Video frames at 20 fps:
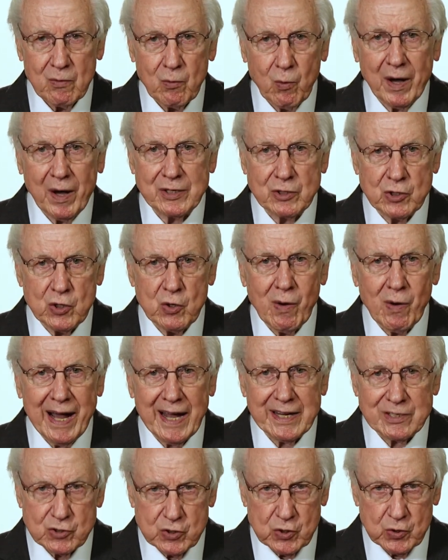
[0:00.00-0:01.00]
What do
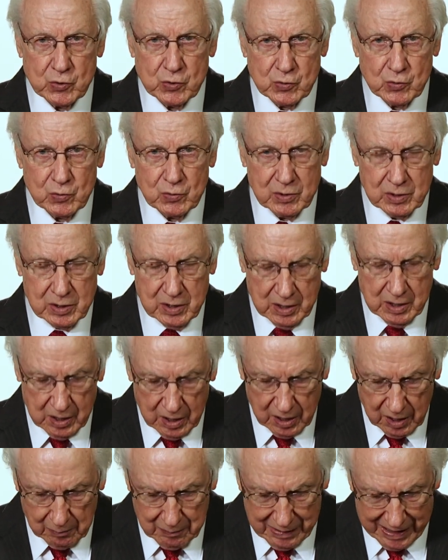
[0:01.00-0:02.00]
I do
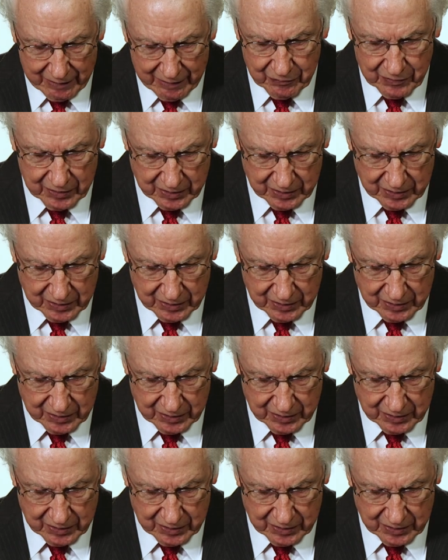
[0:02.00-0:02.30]
about